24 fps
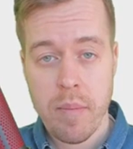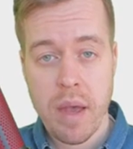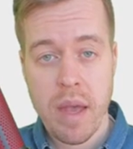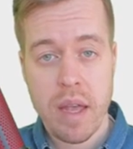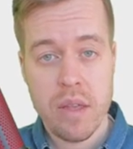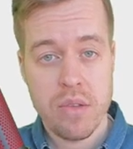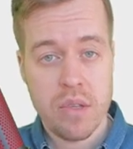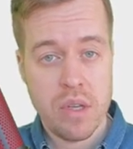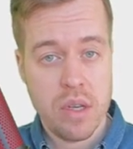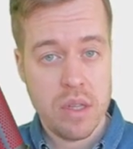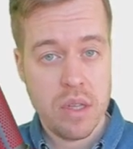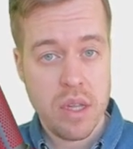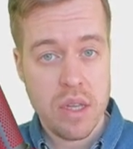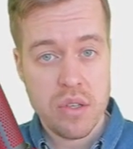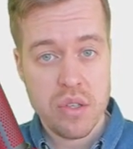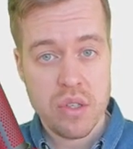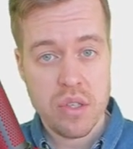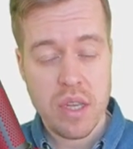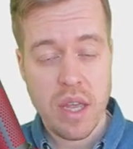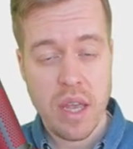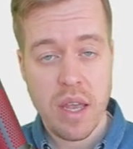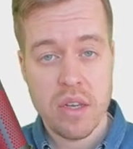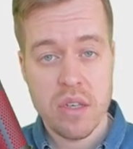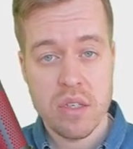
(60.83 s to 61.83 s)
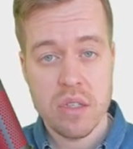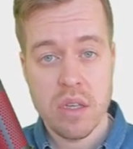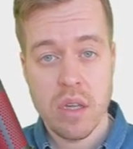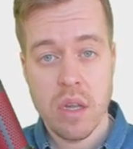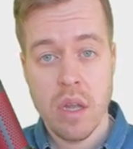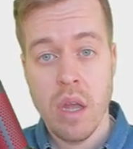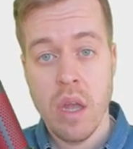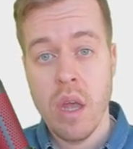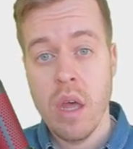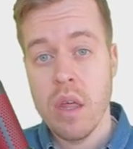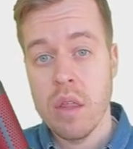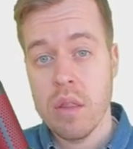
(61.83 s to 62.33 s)
passing this text
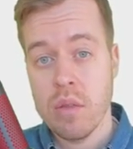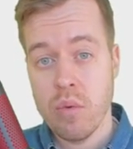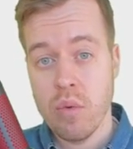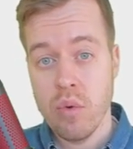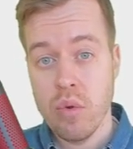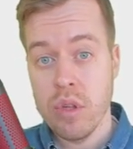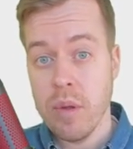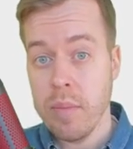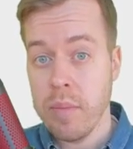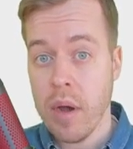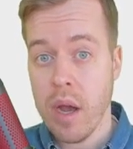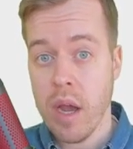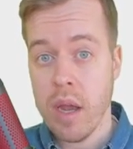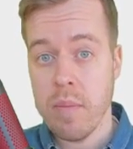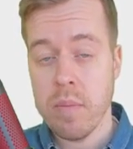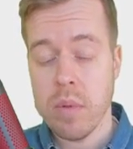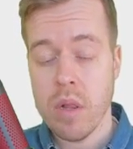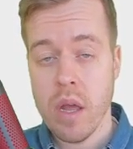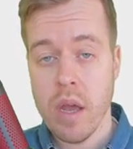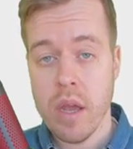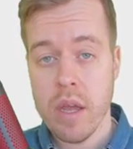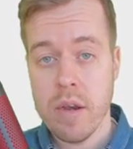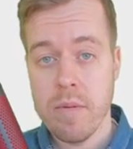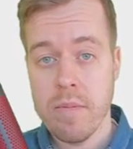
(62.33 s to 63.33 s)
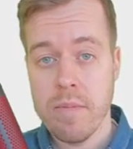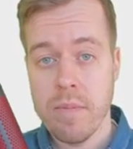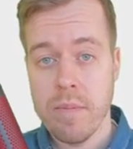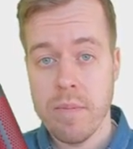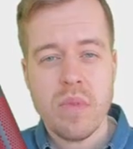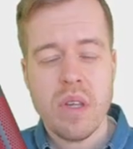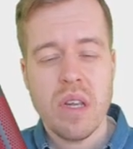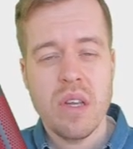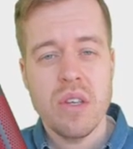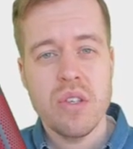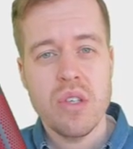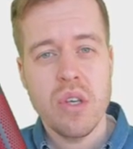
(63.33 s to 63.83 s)
through the pipeline.
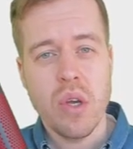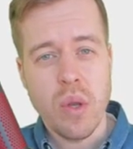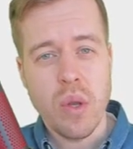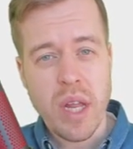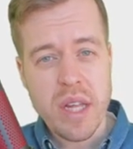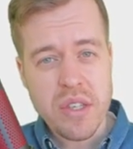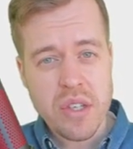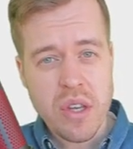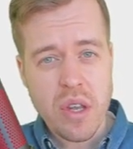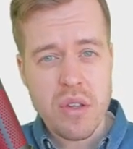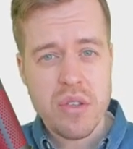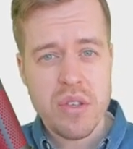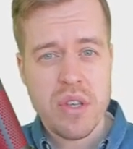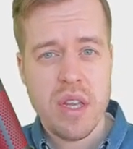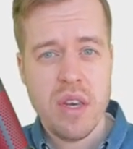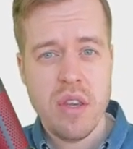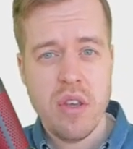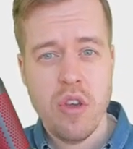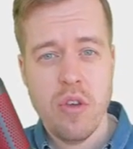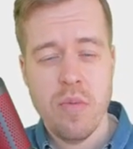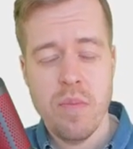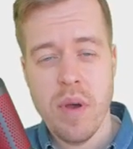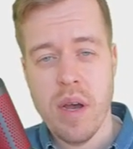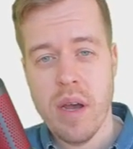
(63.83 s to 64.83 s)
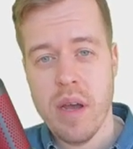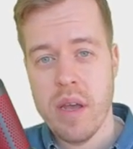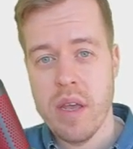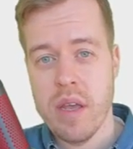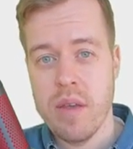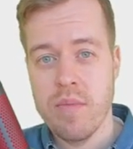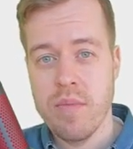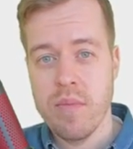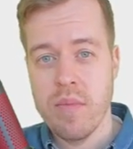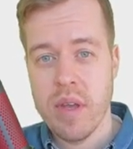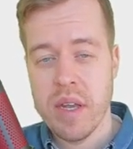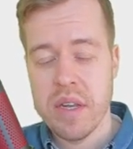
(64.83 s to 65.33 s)
So let's continue
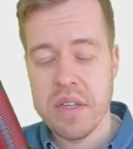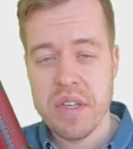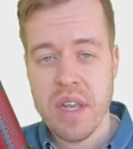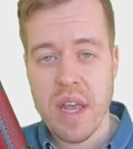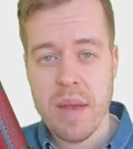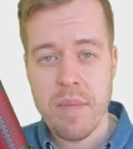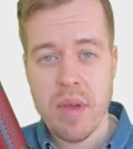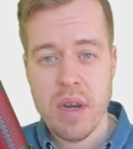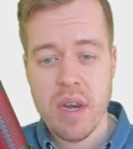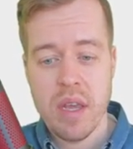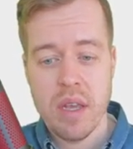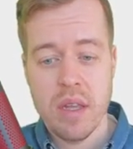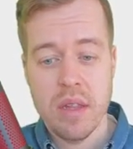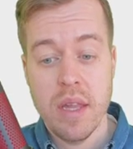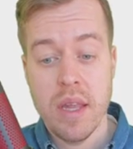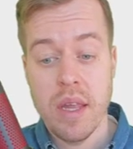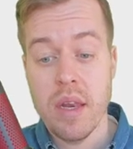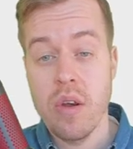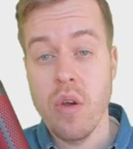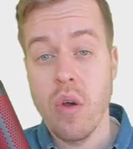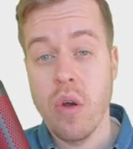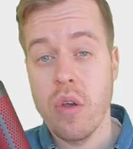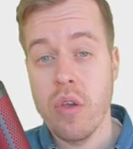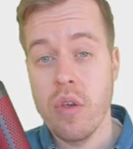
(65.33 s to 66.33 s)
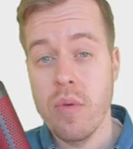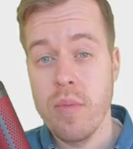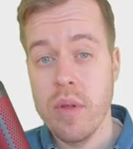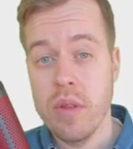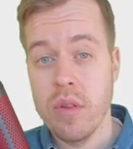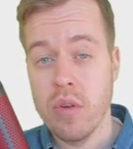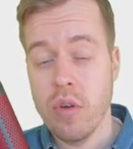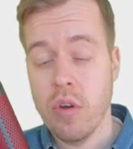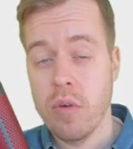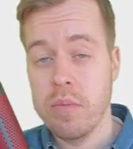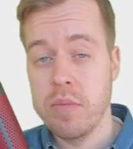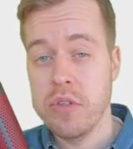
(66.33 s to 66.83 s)
by examining the
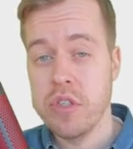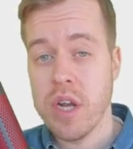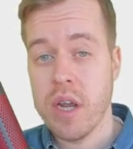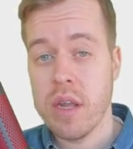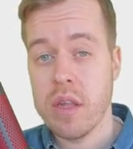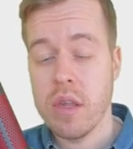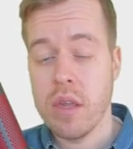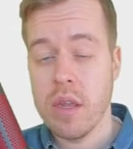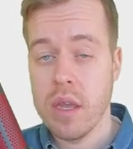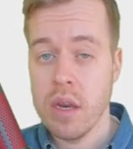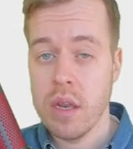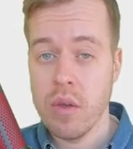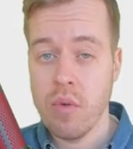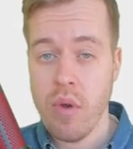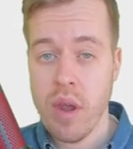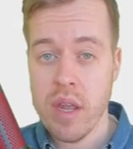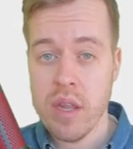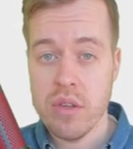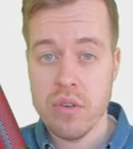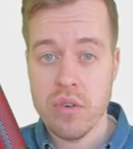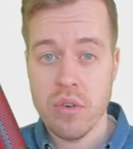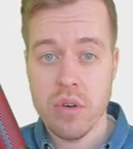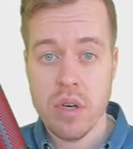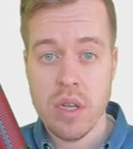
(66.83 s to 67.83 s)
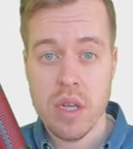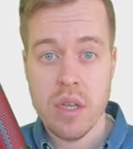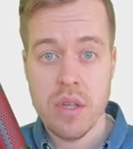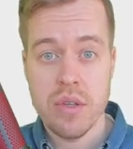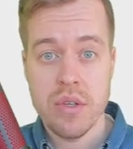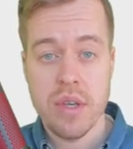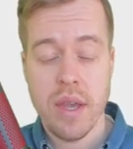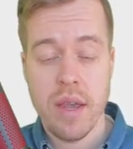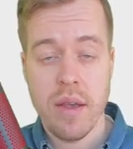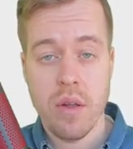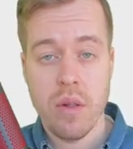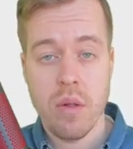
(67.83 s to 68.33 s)
document object in greater
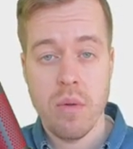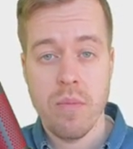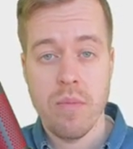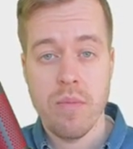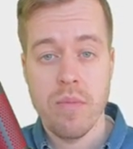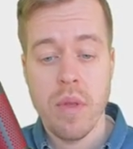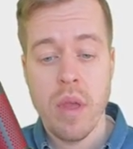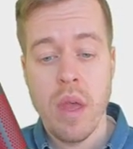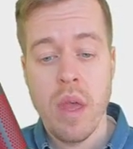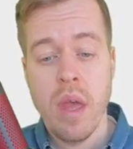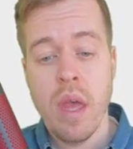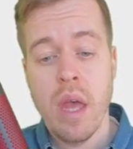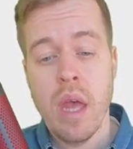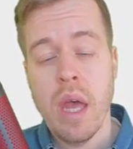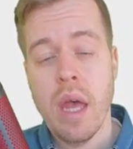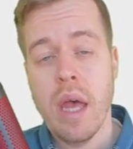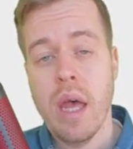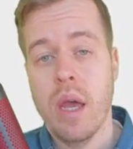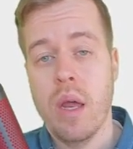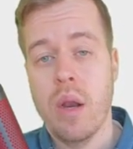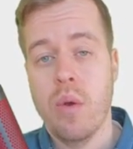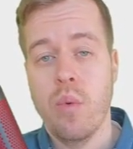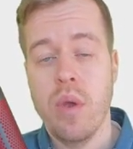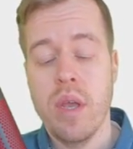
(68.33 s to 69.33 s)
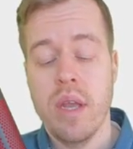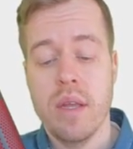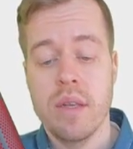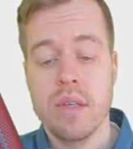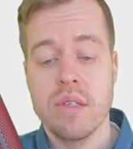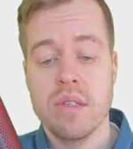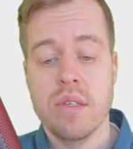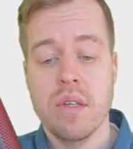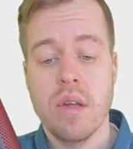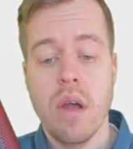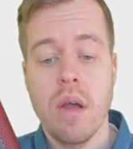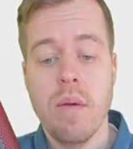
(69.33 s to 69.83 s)
detail. And we
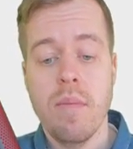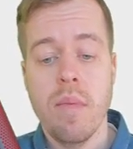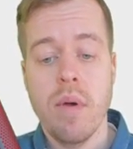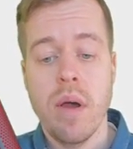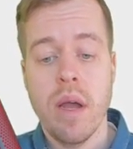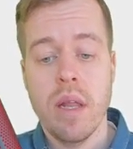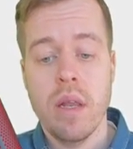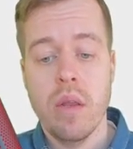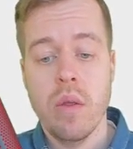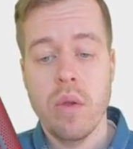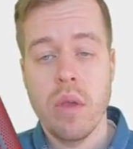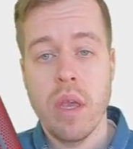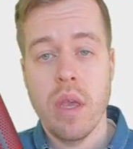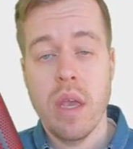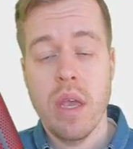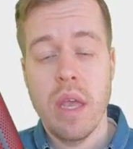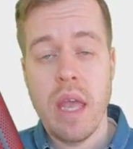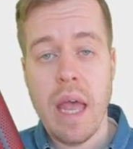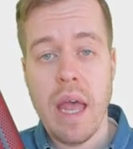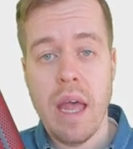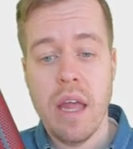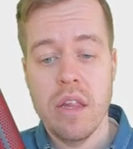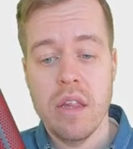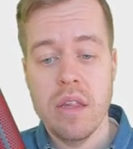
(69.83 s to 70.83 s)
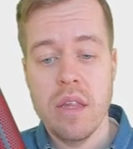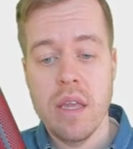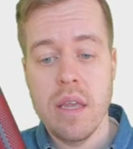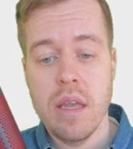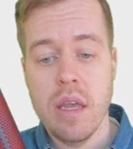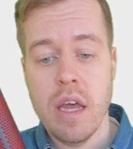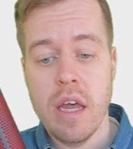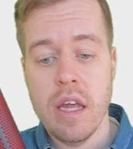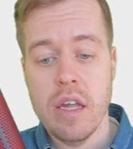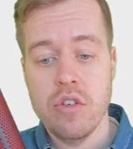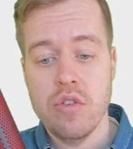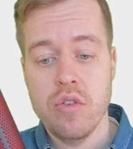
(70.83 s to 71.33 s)
can start by looking at
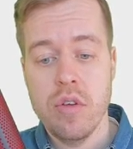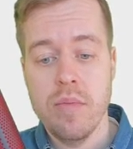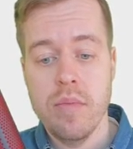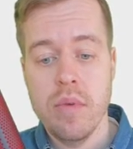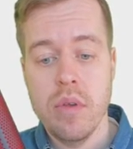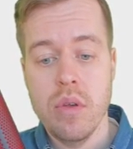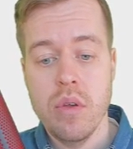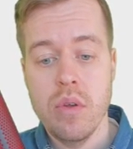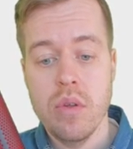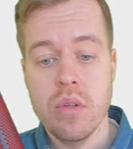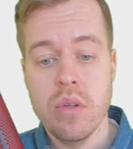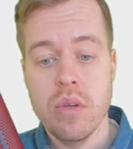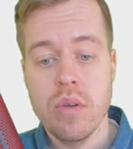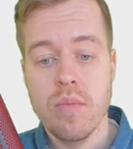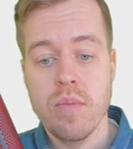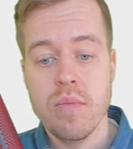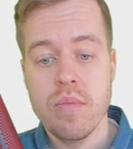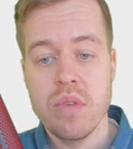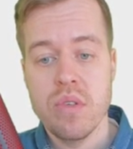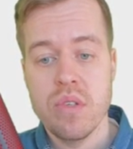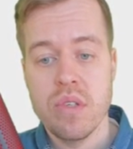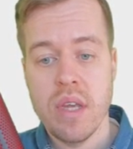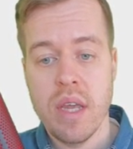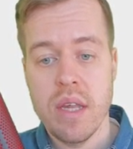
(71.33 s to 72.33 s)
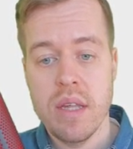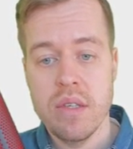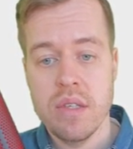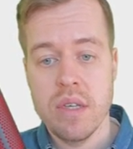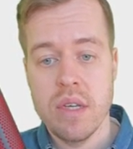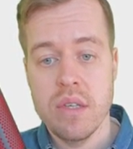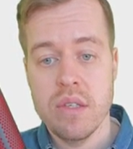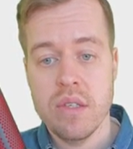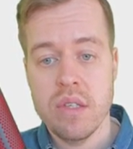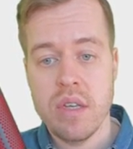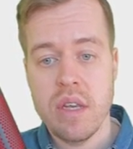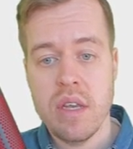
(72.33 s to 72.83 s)
the attribute
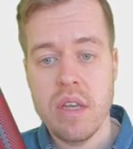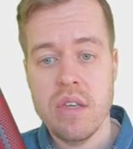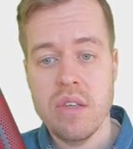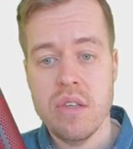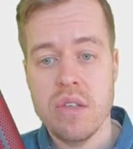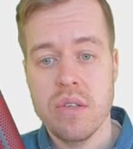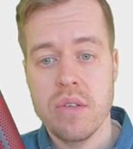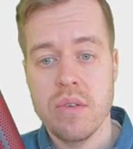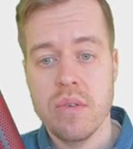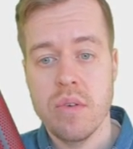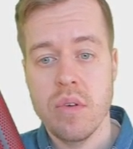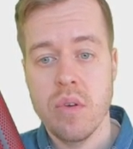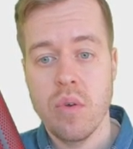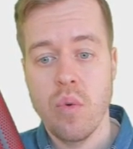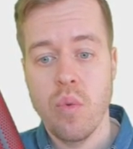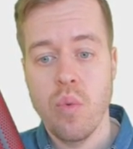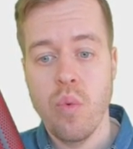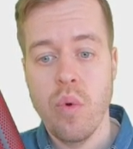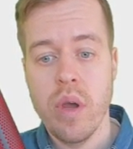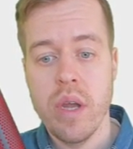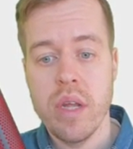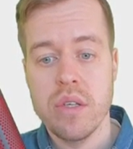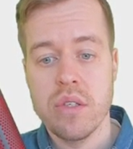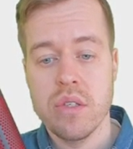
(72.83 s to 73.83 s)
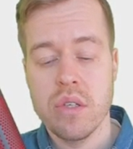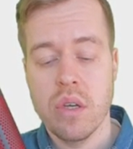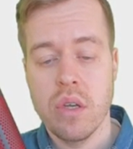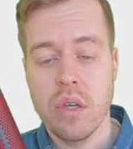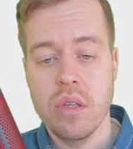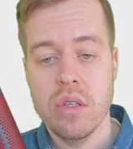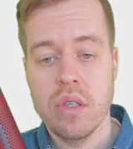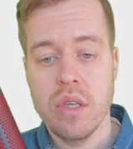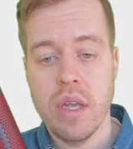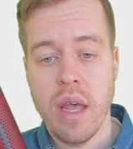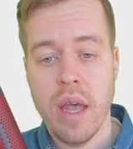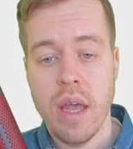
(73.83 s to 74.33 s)
sentences, which
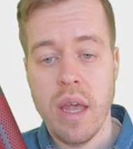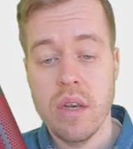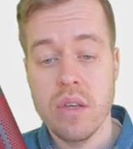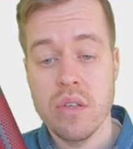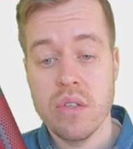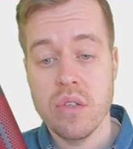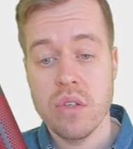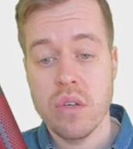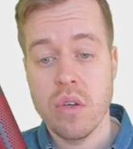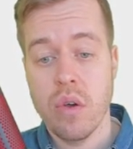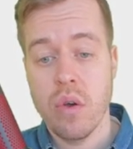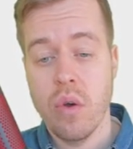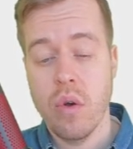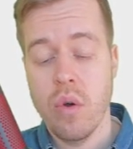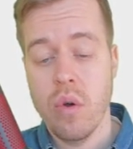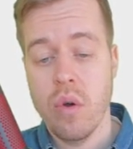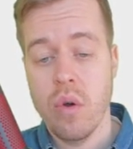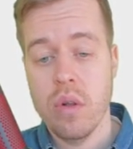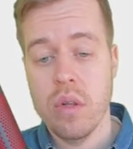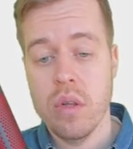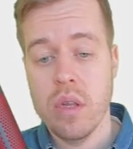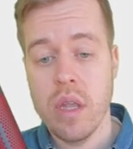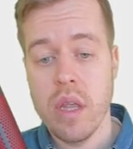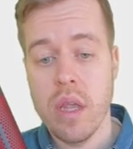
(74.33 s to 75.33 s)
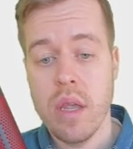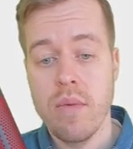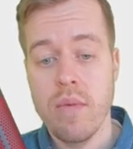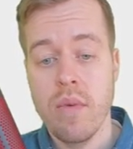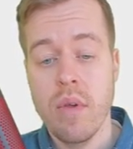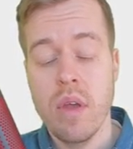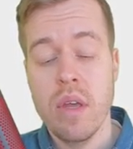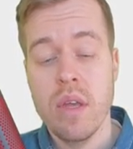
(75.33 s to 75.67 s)
contains all the